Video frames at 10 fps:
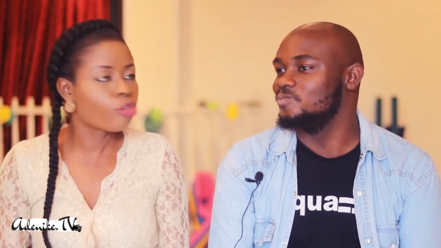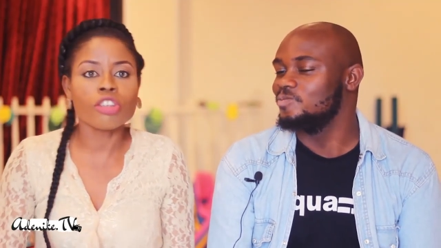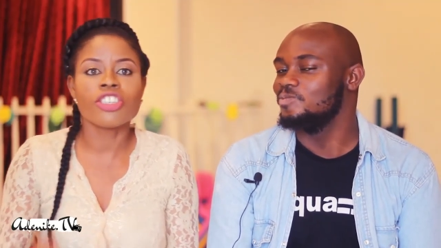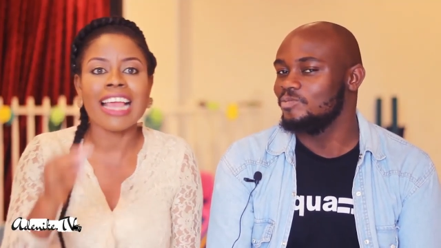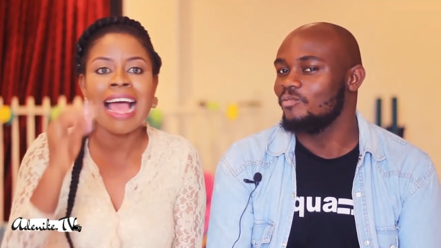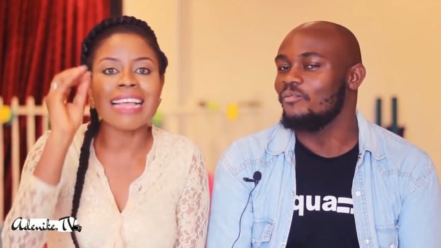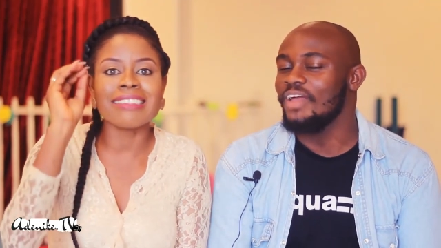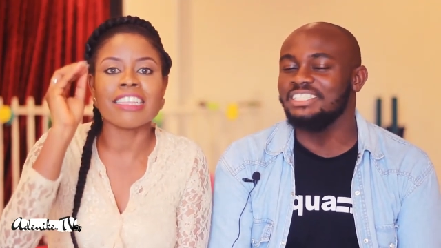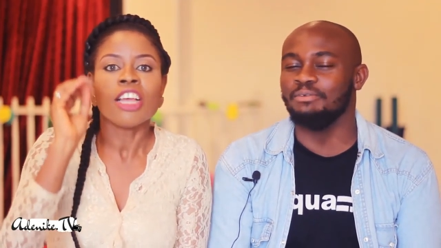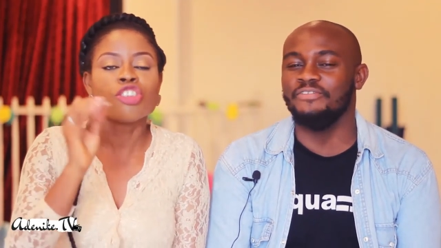Speaker 1: So she's
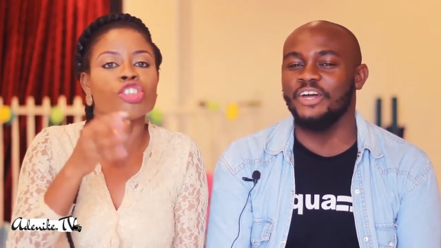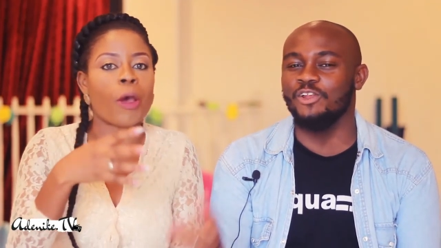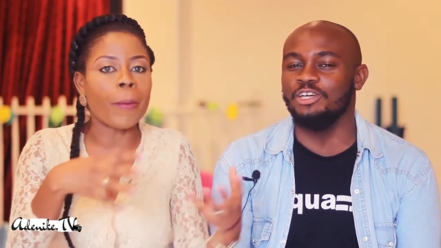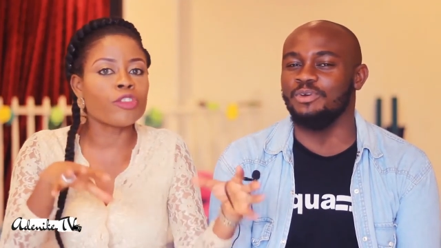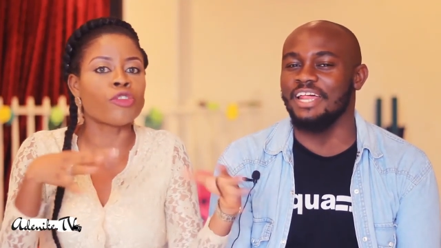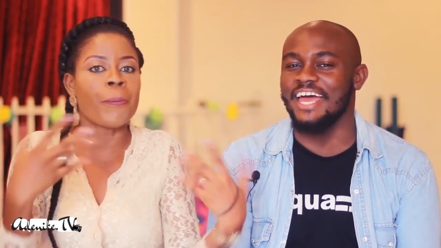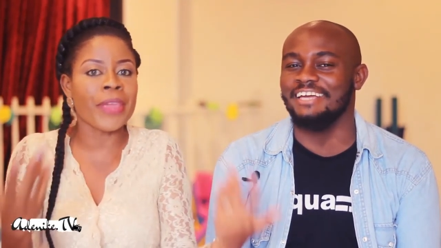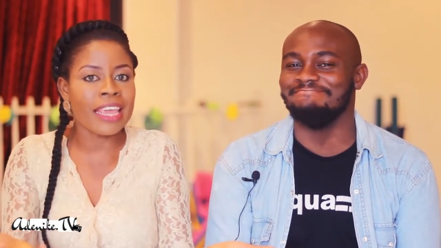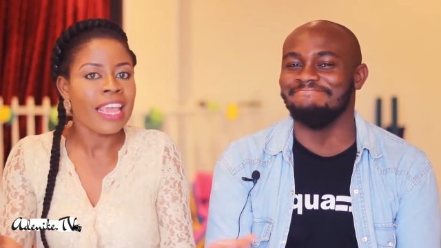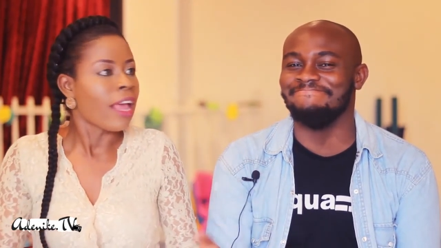supposed to
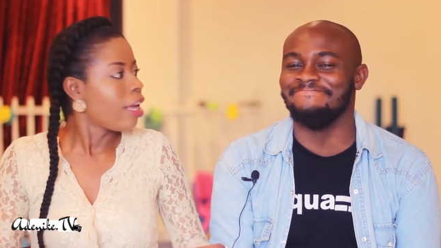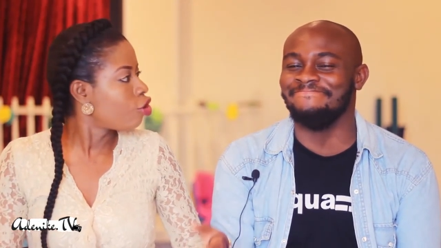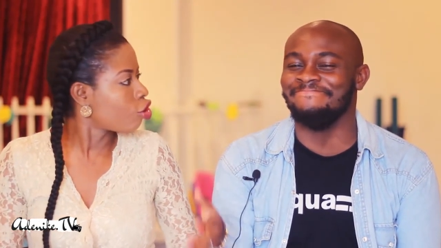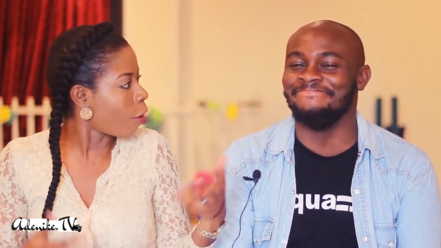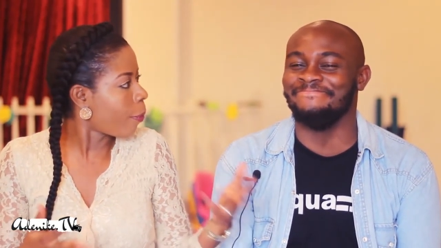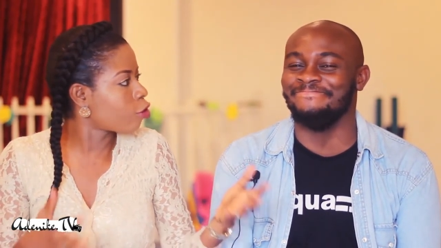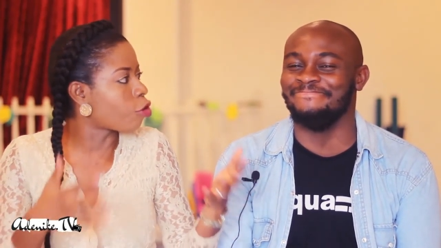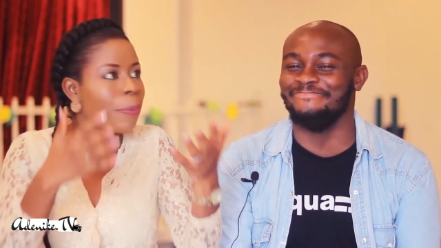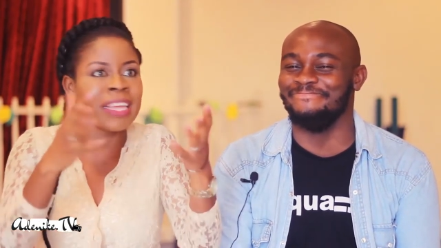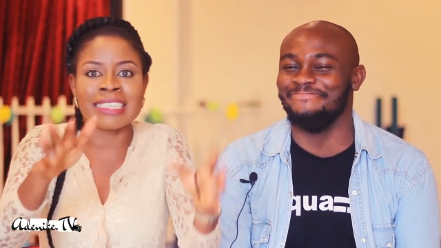be
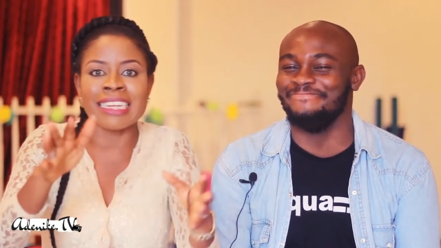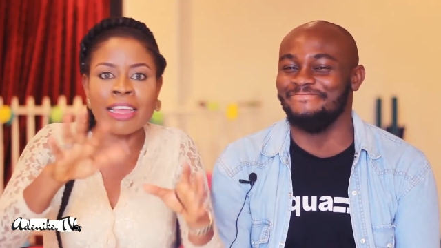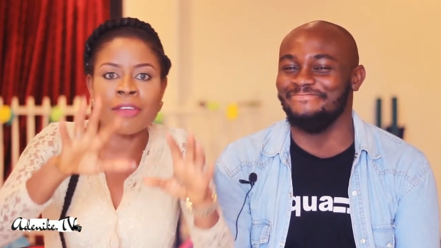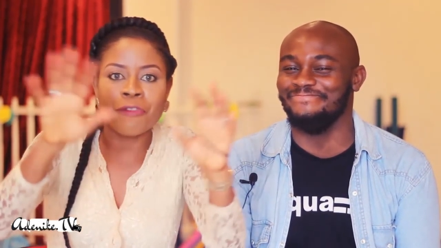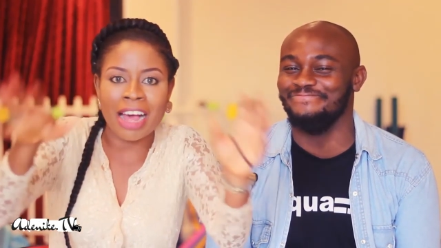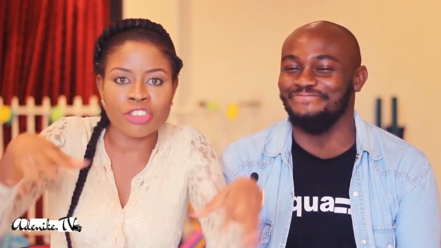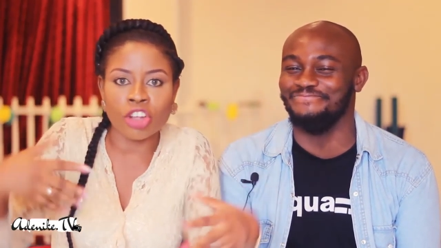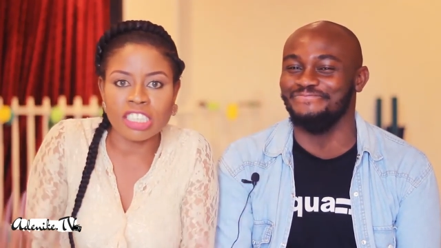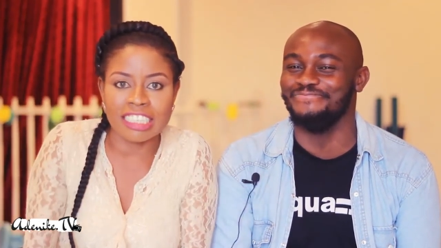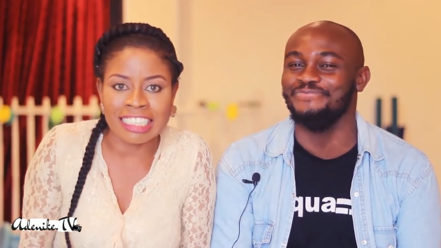the
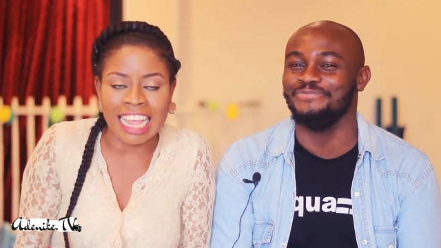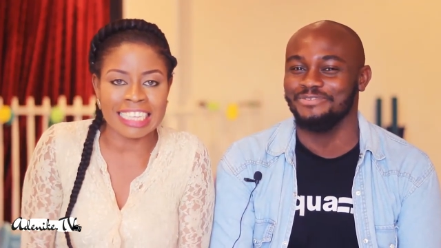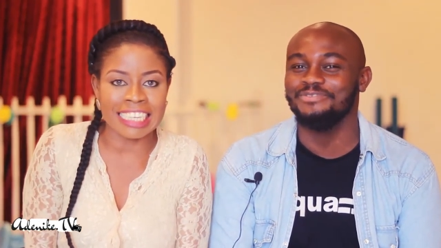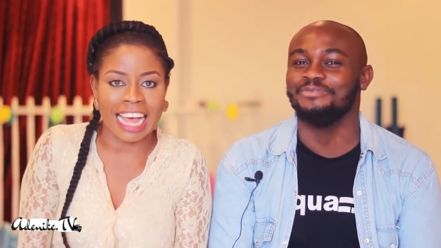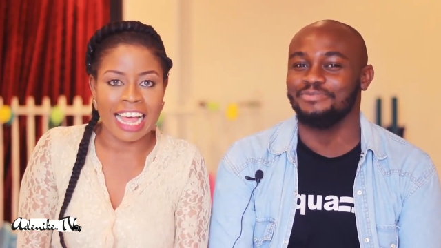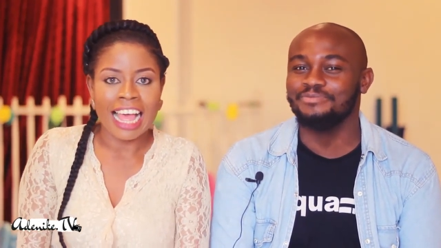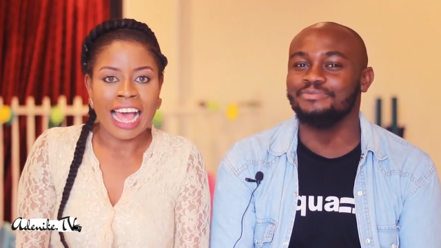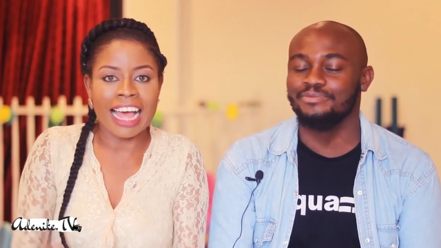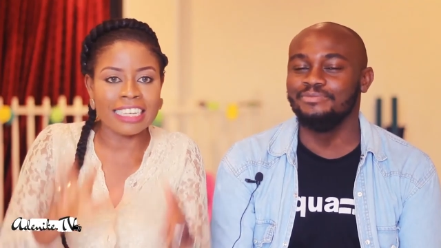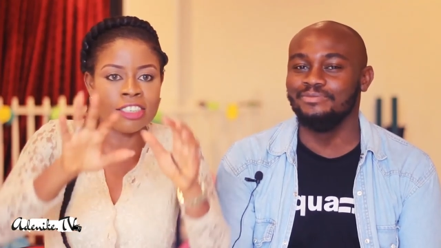fashion designer,
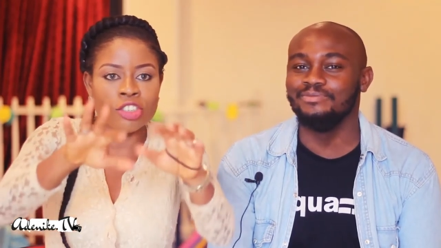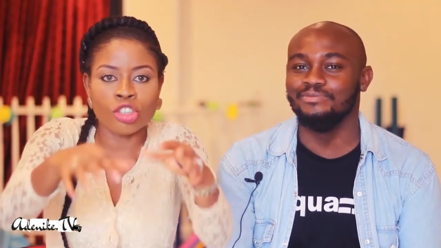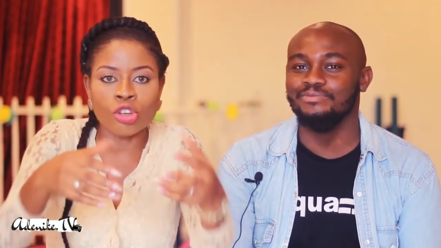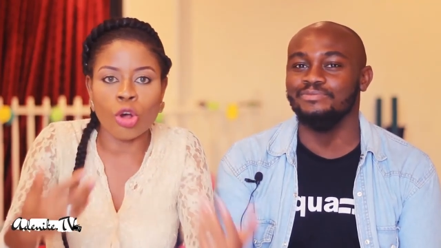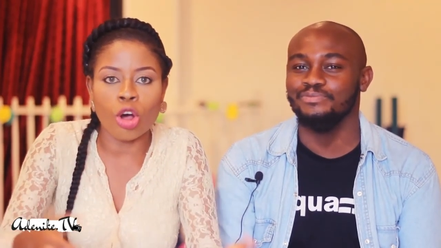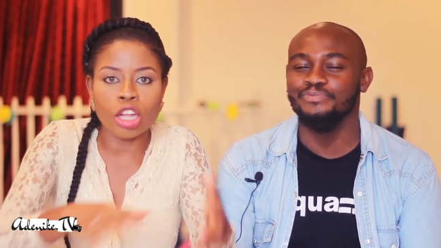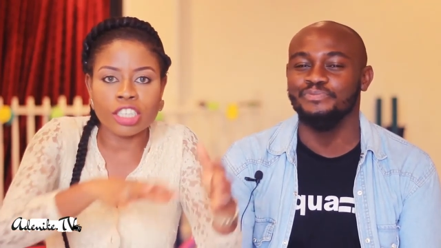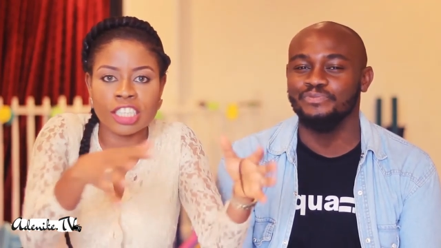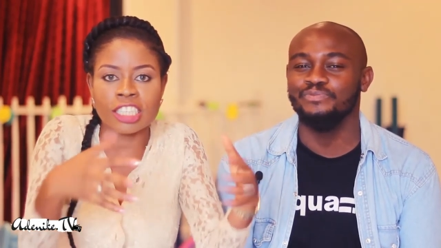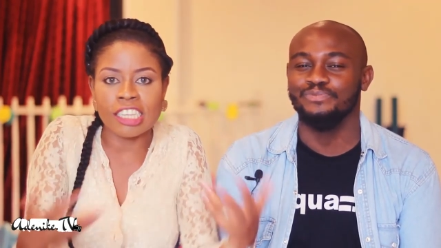and you know
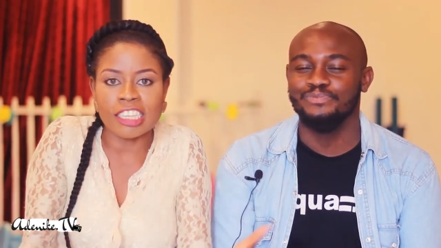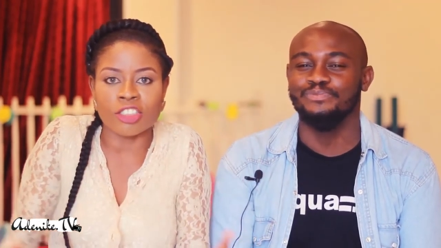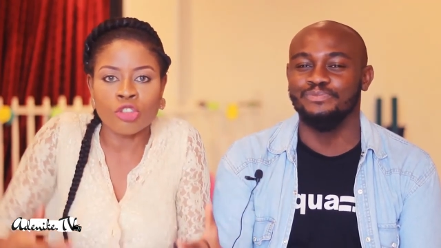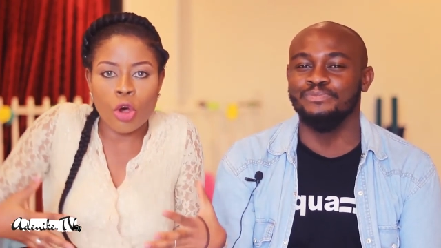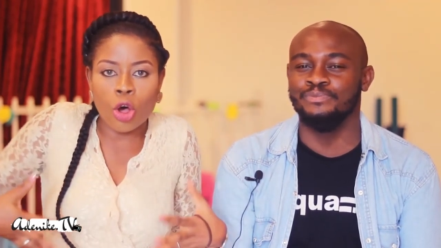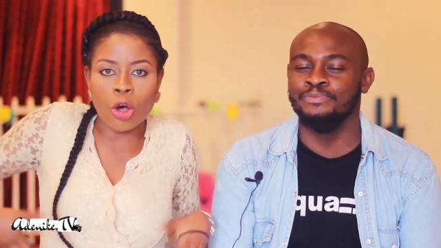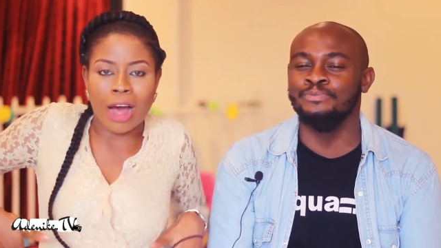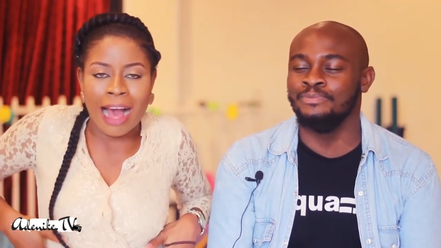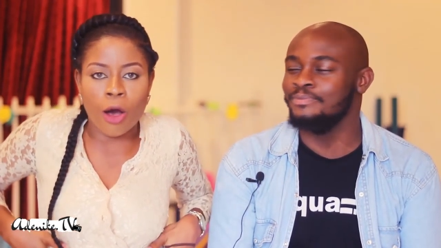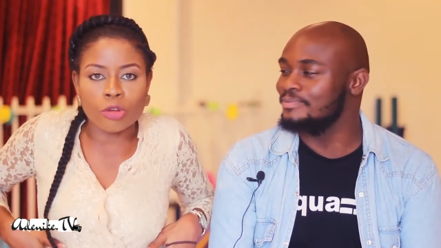all these things,
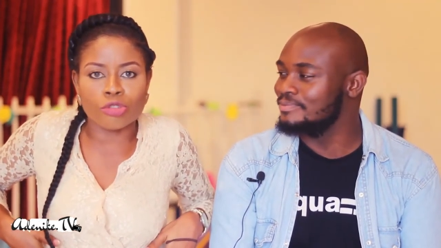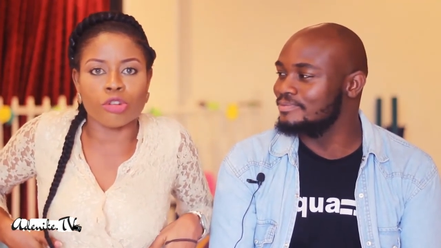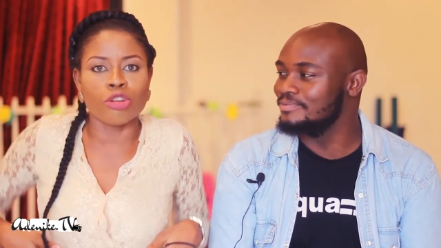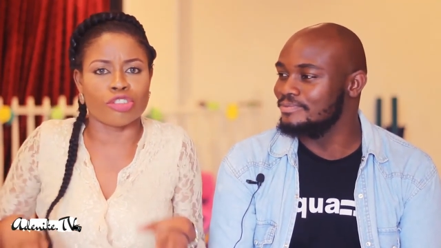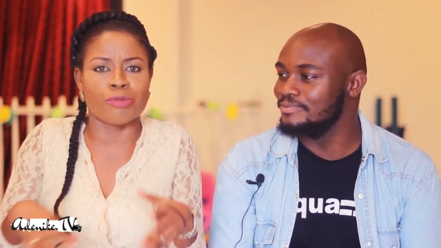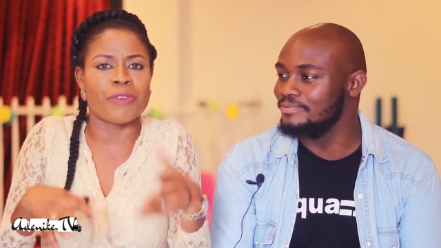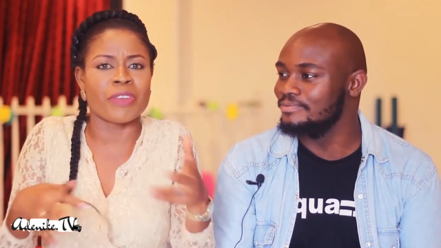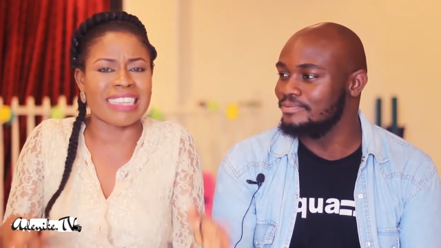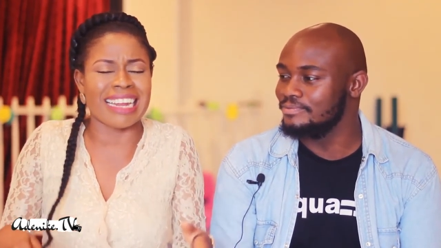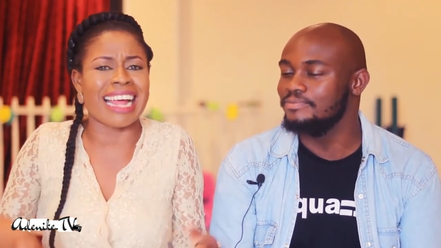know how clothes should be
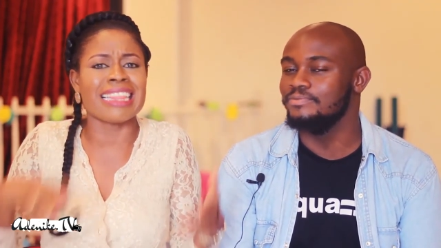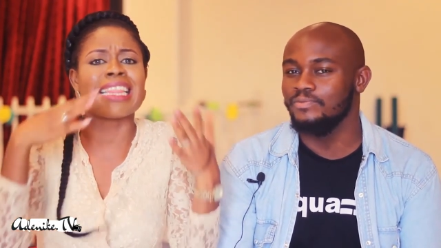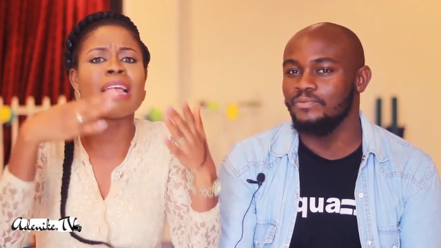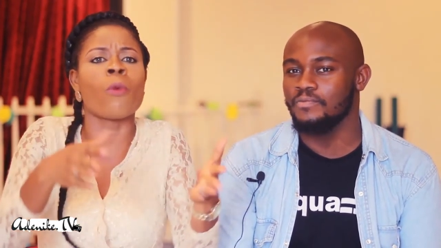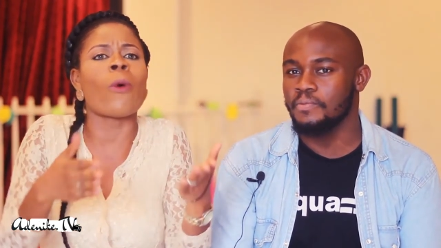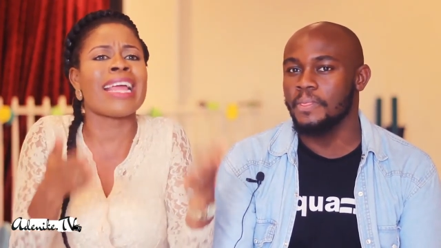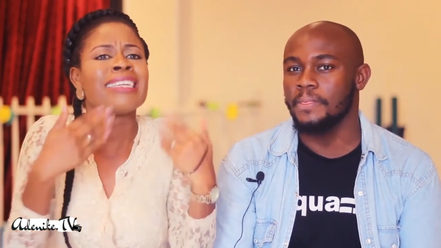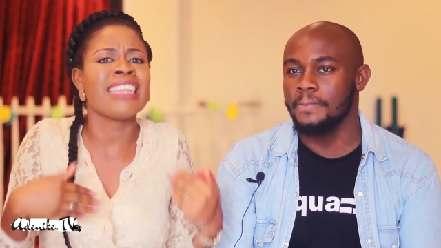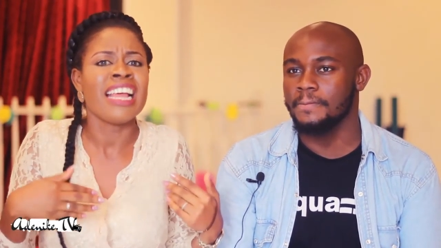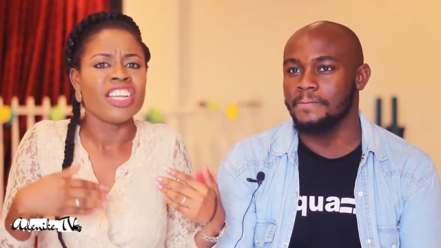fitted. And then
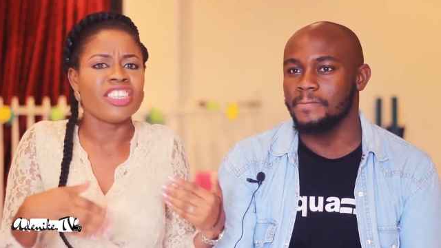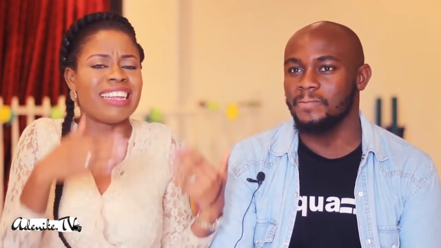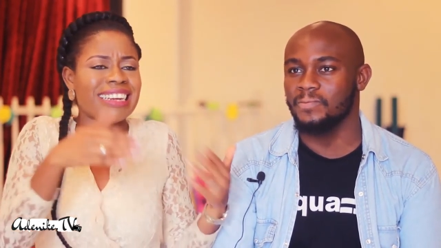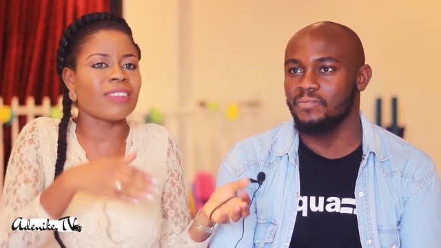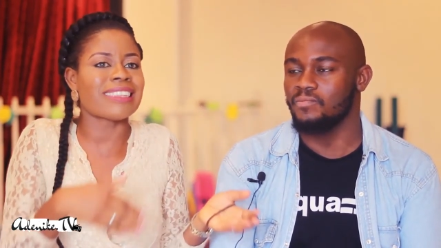when they now